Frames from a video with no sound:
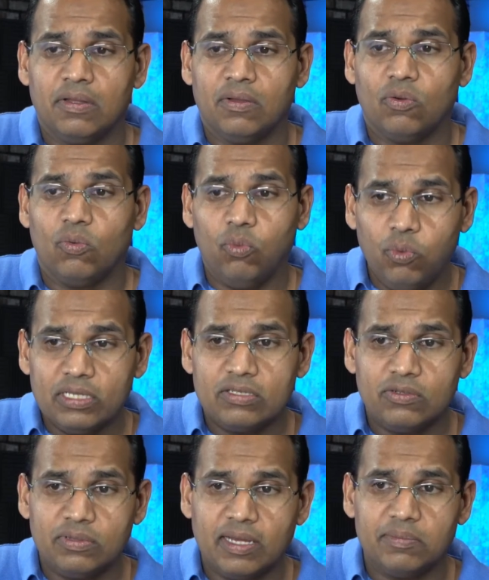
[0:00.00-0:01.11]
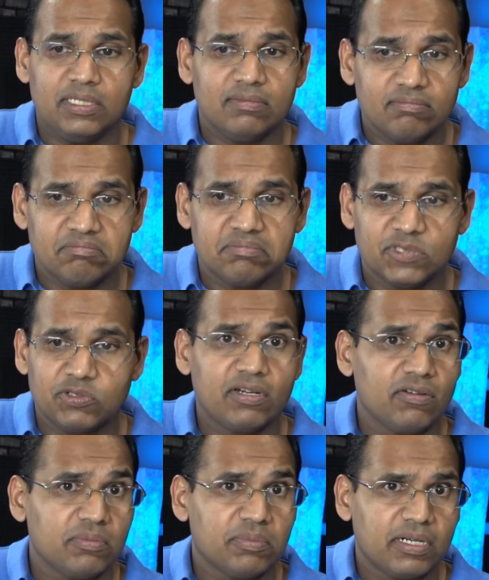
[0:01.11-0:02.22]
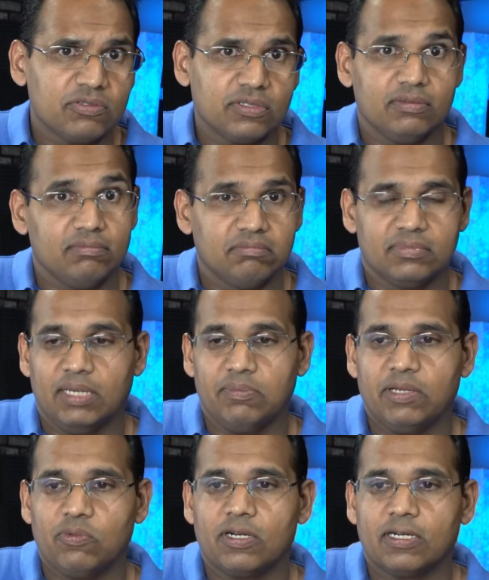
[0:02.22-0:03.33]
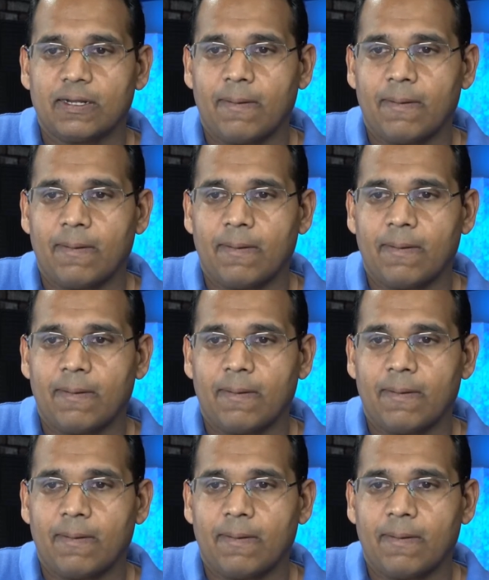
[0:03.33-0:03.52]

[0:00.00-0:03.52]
with Udemy, try another browser. That may work.